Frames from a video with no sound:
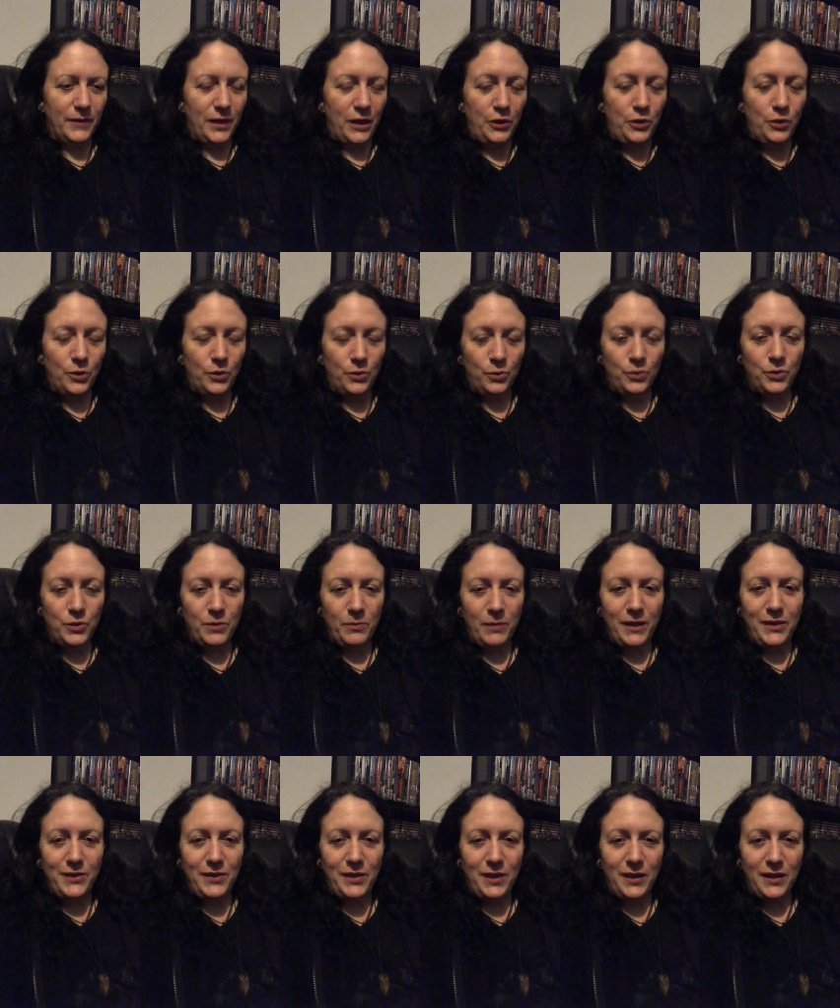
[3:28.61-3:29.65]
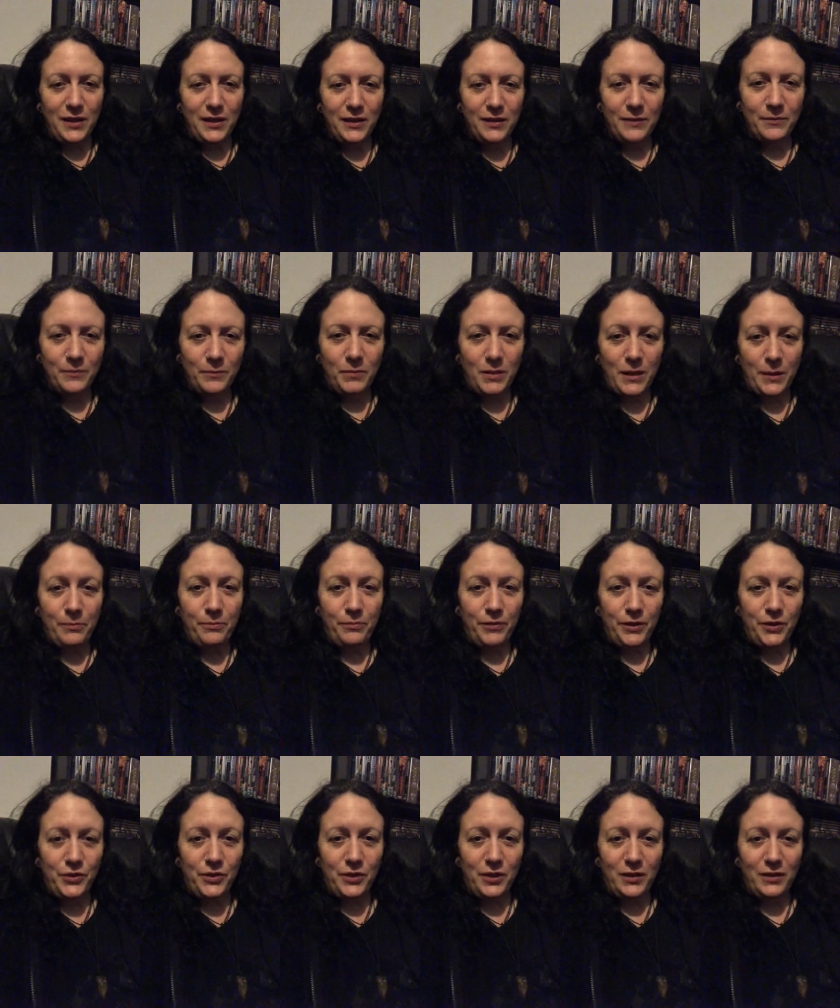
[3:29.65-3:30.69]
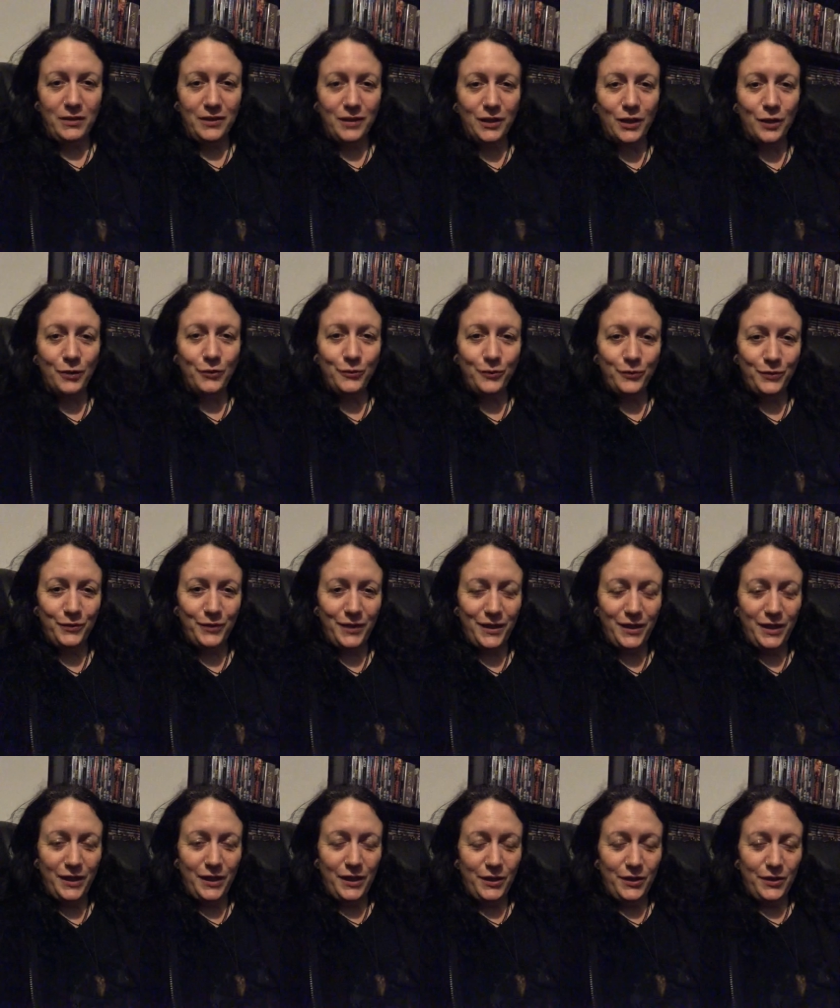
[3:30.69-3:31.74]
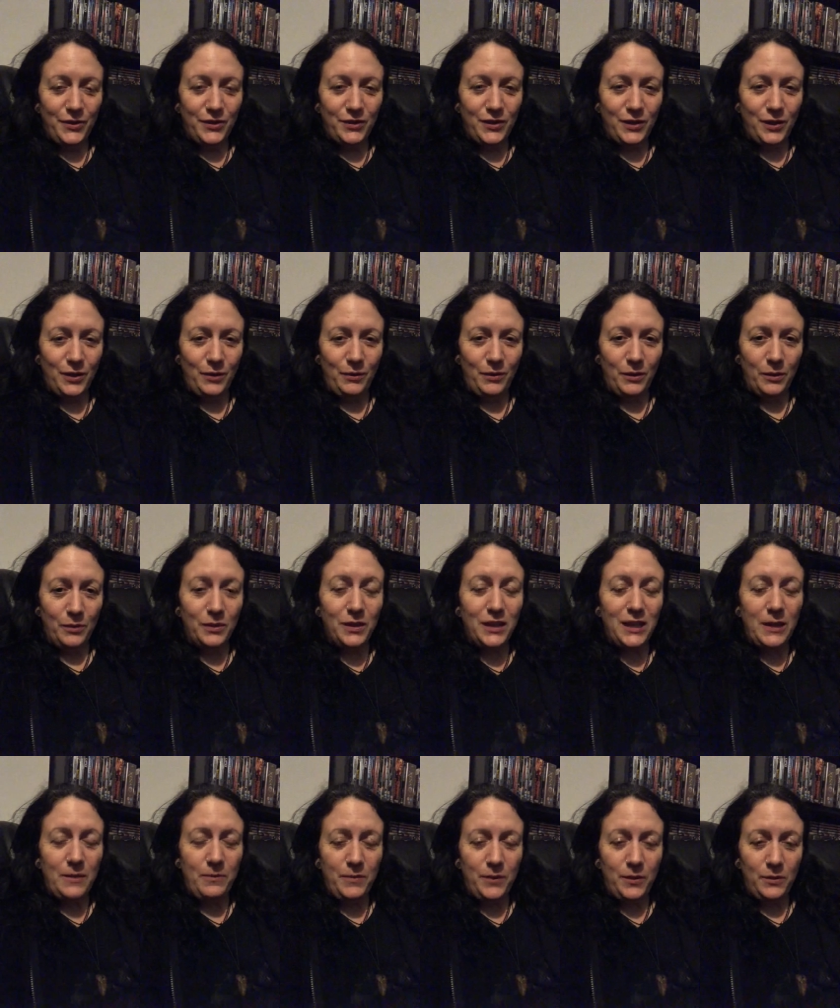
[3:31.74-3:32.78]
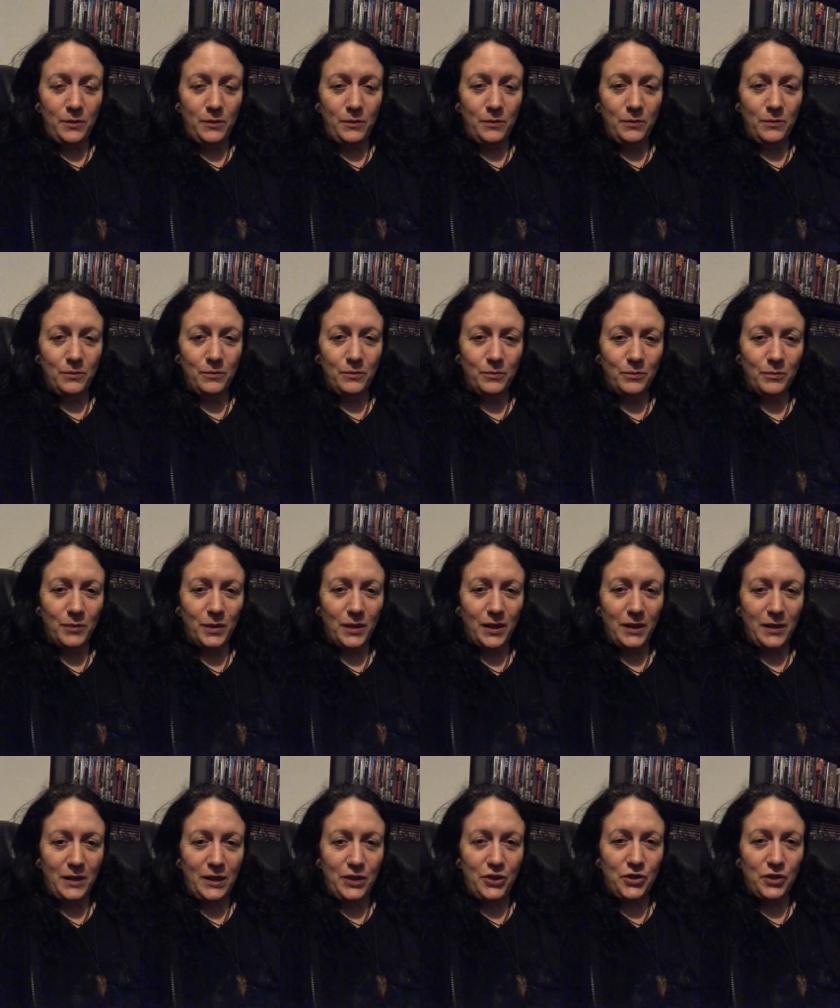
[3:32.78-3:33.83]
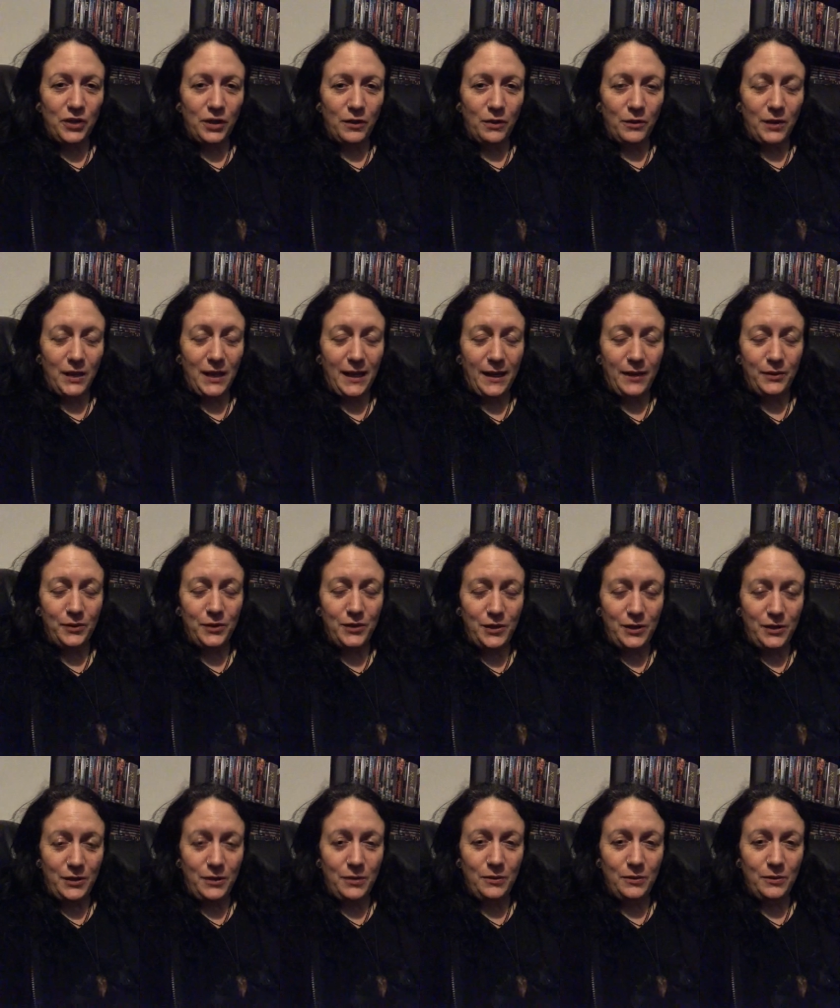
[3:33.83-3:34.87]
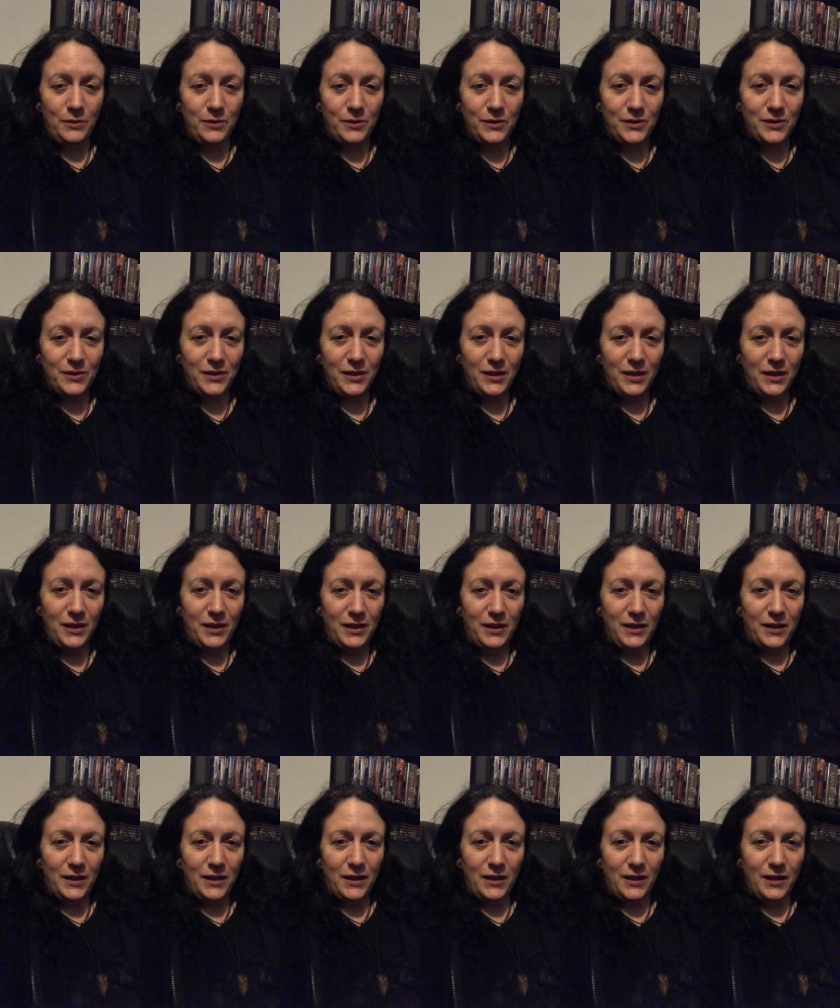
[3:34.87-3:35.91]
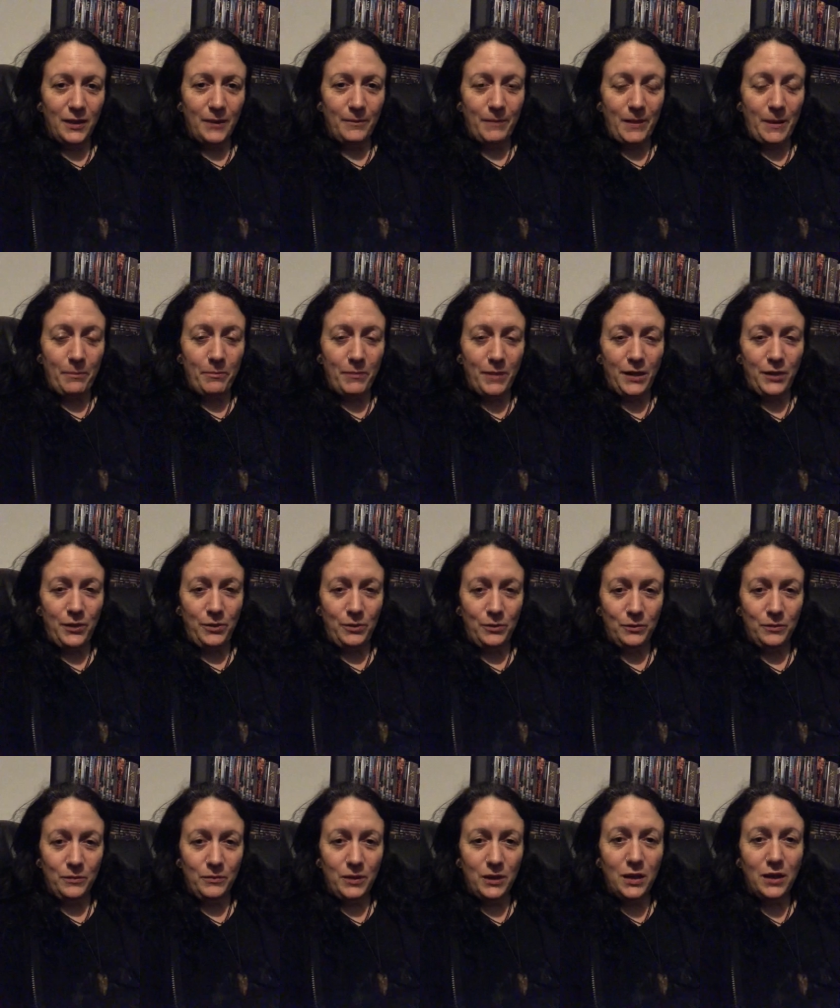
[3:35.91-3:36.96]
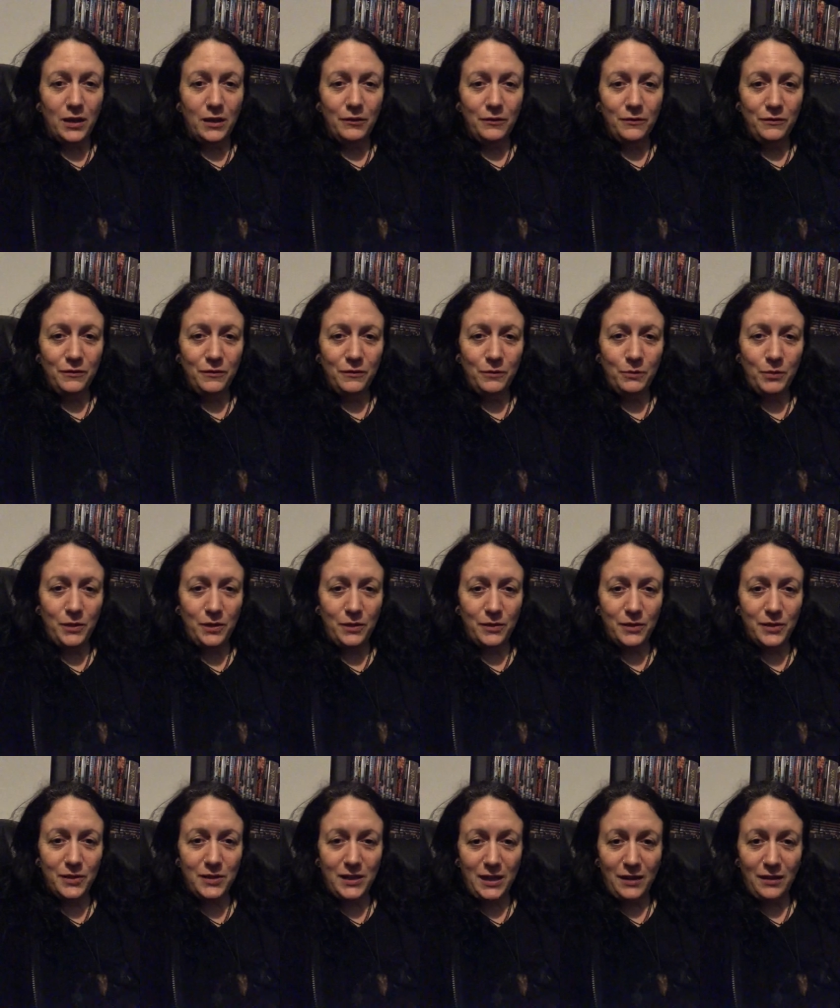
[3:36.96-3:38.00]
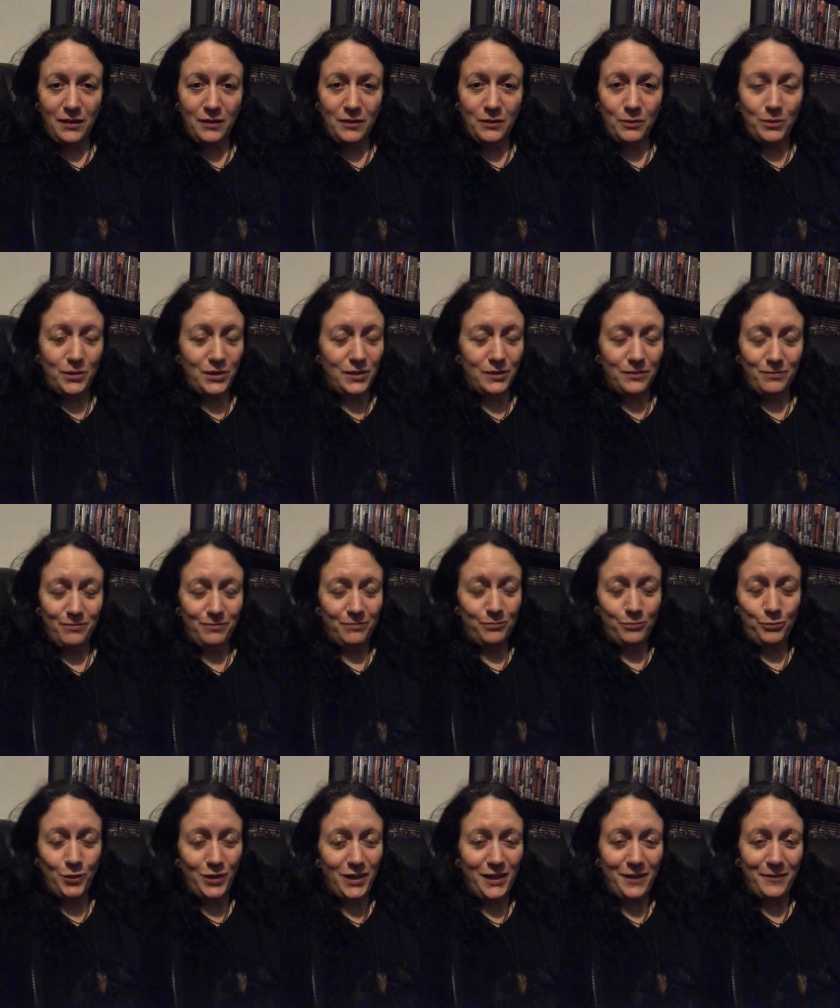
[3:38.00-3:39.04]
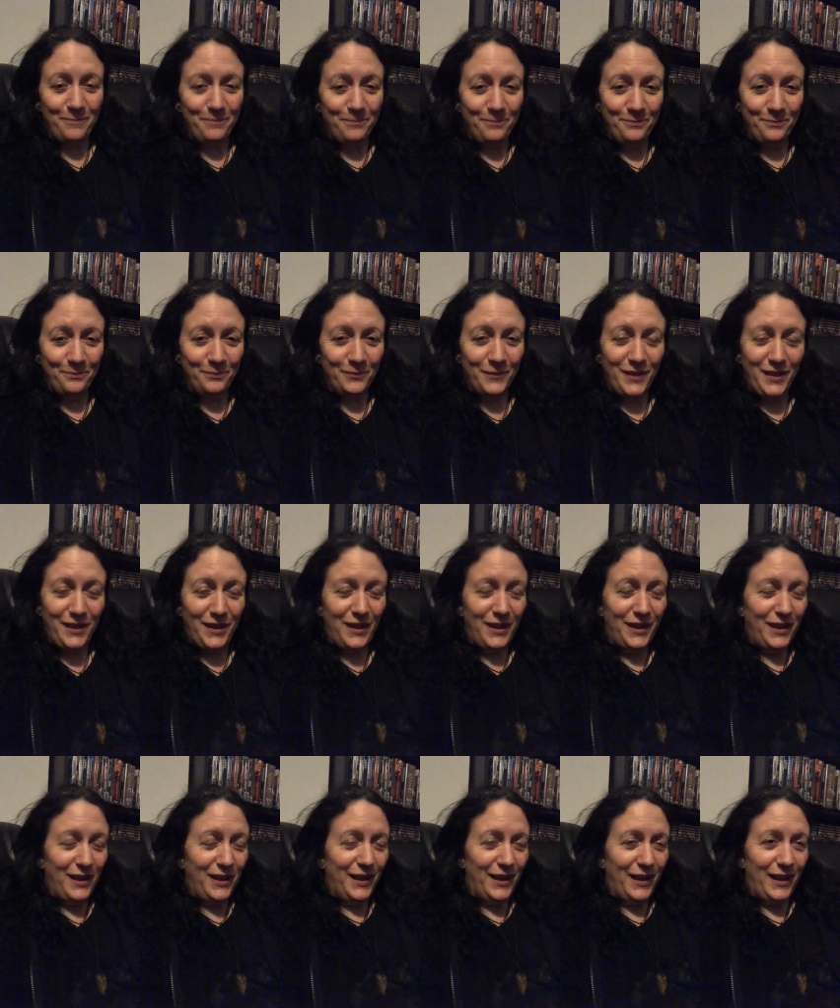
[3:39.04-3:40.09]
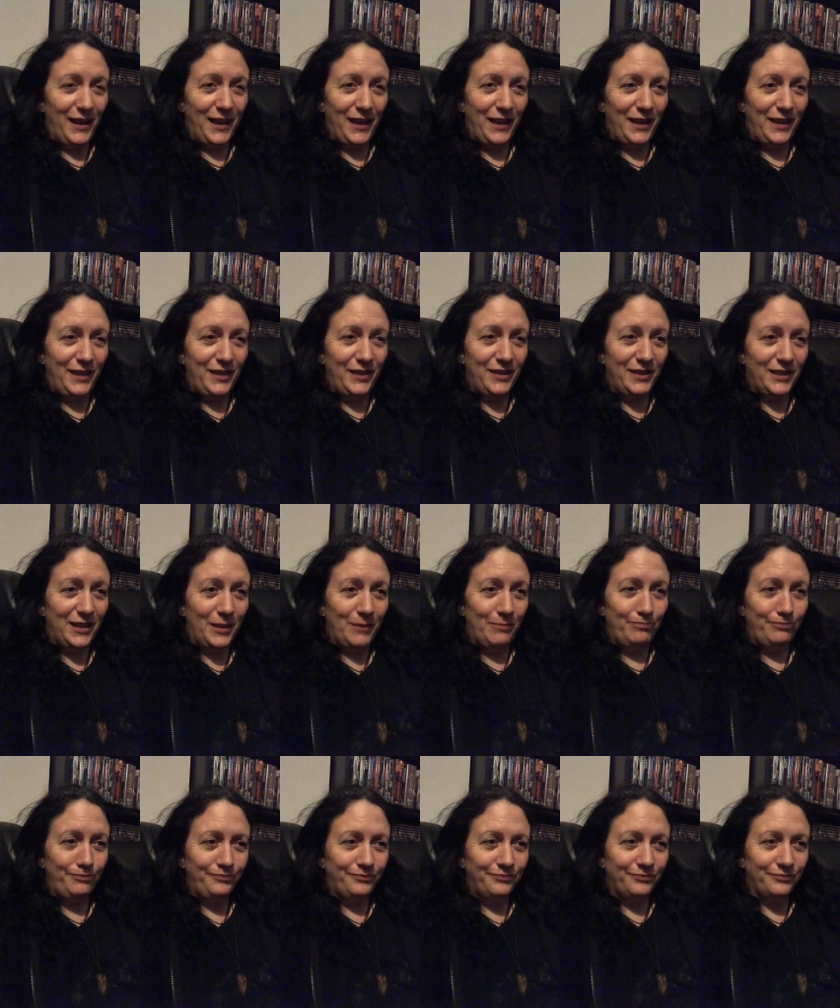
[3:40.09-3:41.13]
a non-automatic blood pressure cuff. So it will keep you uh, in check of how to use um, a manual cuff with your steth, which is brilliant. And um,